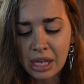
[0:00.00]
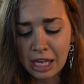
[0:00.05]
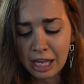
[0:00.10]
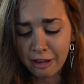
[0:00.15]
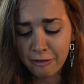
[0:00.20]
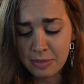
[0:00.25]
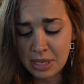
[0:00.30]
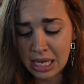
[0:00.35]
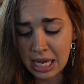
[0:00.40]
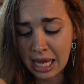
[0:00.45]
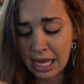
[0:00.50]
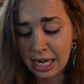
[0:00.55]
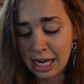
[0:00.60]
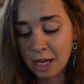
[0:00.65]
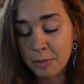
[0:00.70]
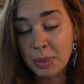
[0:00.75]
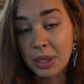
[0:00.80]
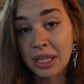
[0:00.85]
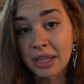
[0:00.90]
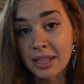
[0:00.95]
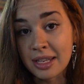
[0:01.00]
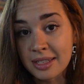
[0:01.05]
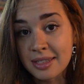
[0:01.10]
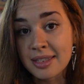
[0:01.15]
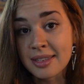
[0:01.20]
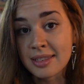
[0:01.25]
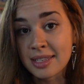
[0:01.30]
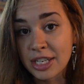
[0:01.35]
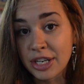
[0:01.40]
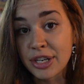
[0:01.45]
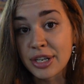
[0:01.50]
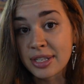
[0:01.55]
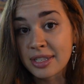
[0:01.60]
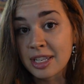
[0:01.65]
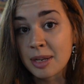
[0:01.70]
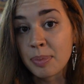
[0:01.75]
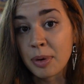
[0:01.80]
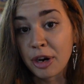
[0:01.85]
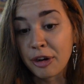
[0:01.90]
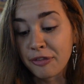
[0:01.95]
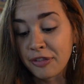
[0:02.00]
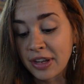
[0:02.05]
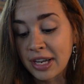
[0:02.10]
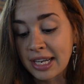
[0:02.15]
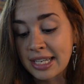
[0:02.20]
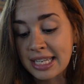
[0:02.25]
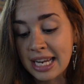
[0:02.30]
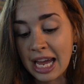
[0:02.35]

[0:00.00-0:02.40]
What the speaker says: give me a headache, but this is seriously perfect.